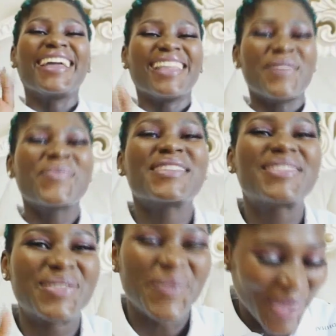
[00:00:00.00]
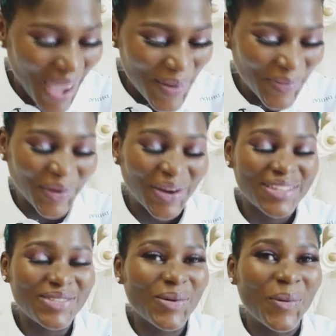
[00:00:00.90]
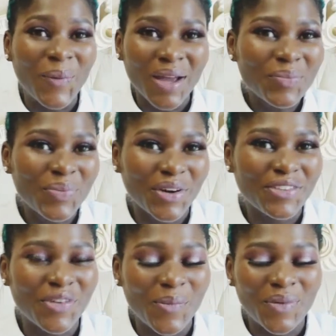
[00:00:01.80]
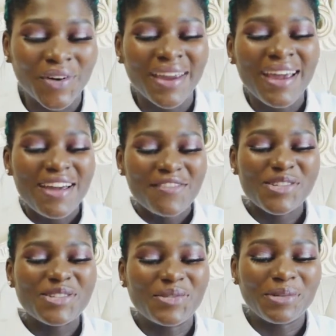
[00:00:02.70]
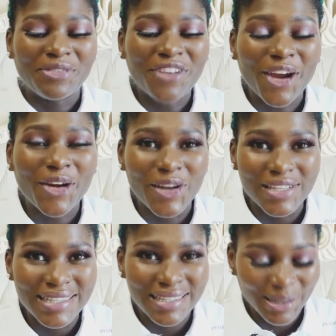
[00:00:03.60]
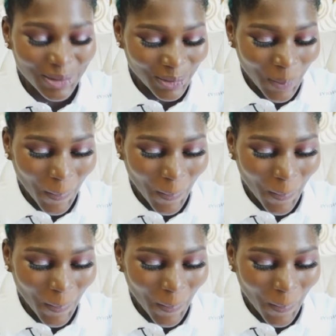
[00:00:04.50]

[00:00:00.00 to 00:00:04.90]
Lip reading: happens to be a boy. So 1 point for boy. First of all, before I continue,